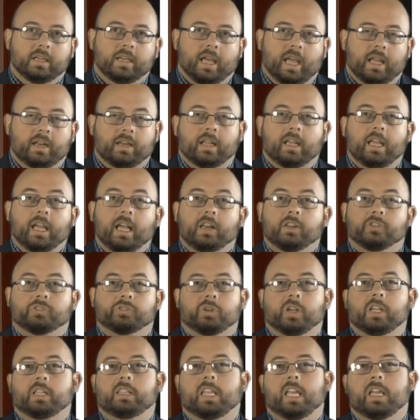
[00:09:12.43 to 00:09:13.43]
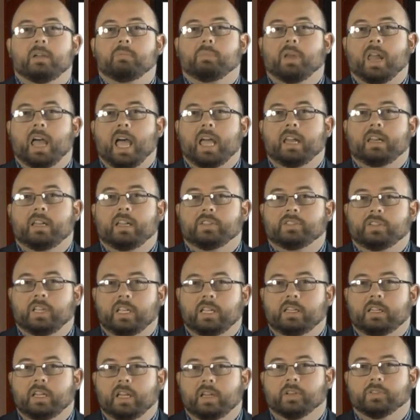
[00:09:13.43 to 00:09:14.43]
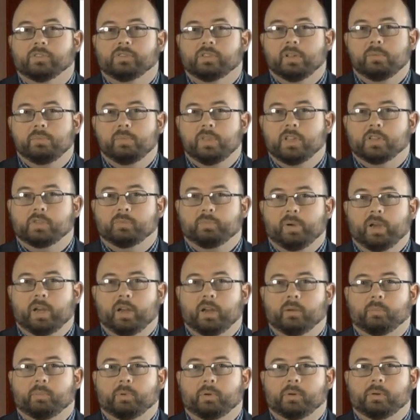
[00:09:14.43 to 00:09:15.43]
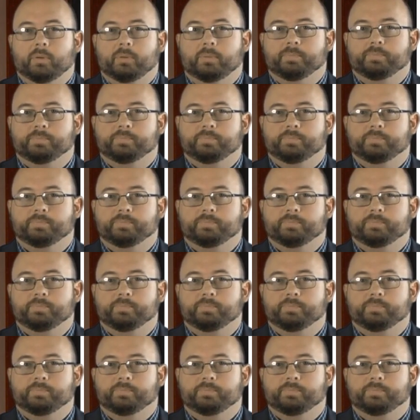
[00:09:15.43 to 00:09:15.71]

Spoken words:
And to illustrate that blindness, he tells them this parable.